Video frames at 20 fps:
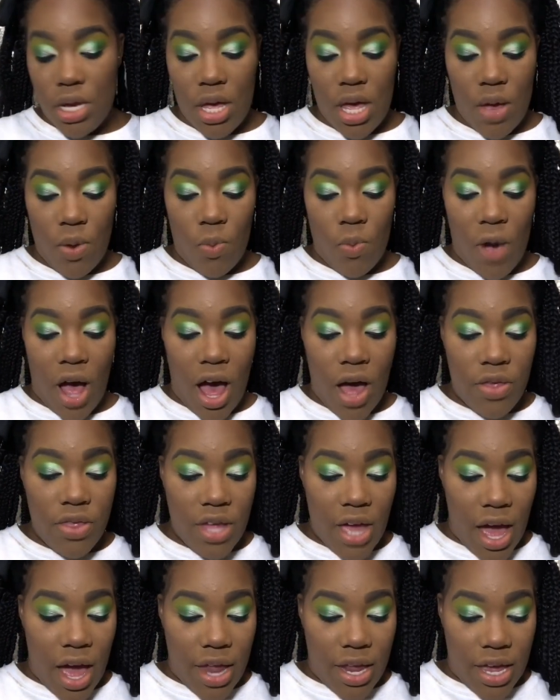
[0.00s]
And while
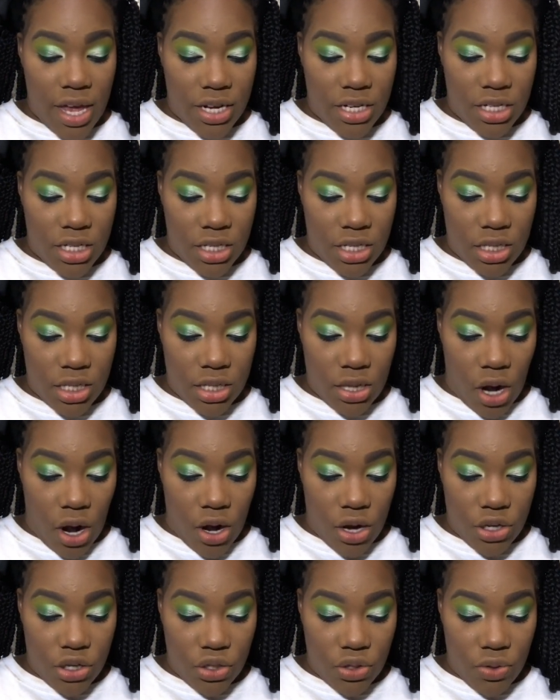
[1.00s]

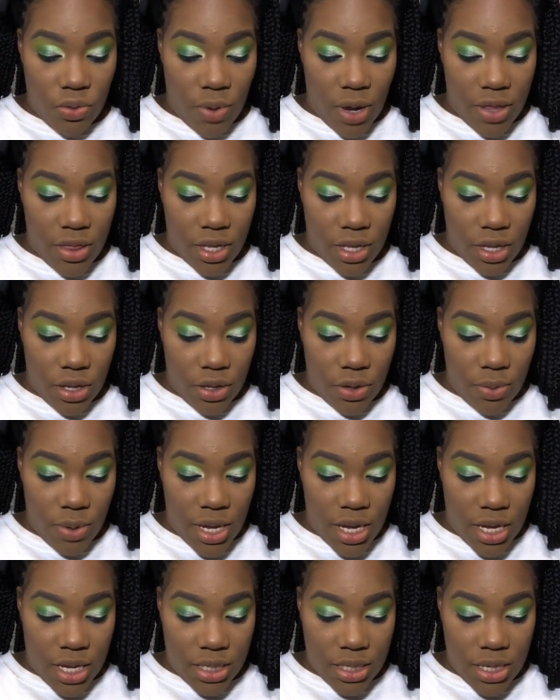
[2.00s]
the glue
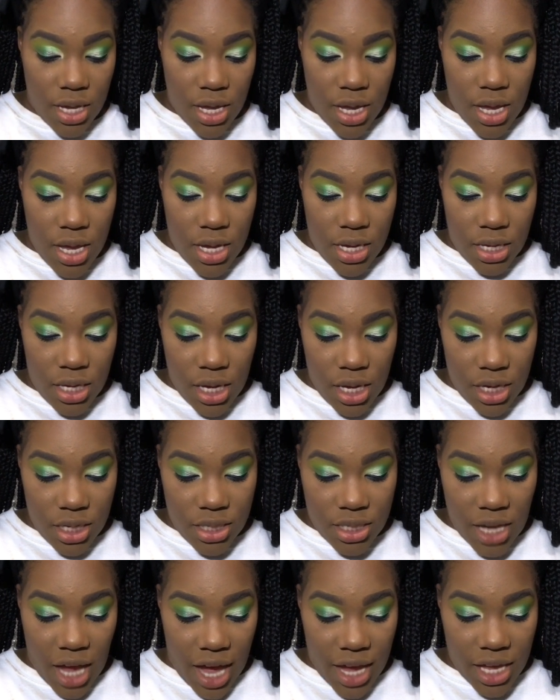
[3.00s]
is getting
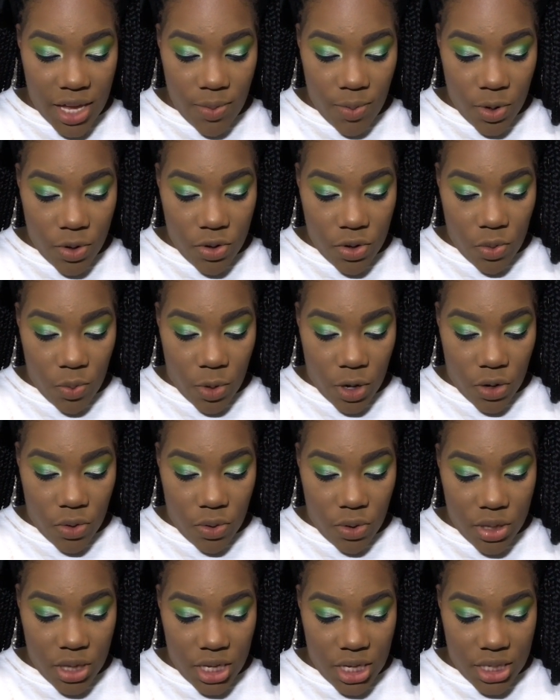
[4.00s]
tacky, we're going to work
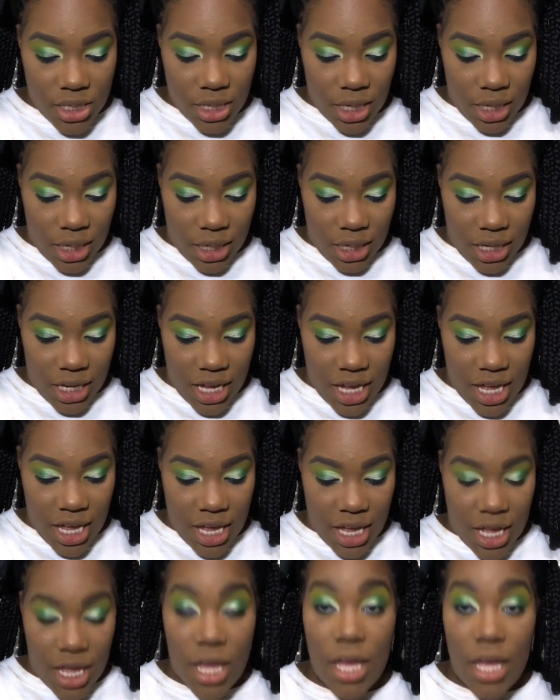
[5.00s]
on these lips.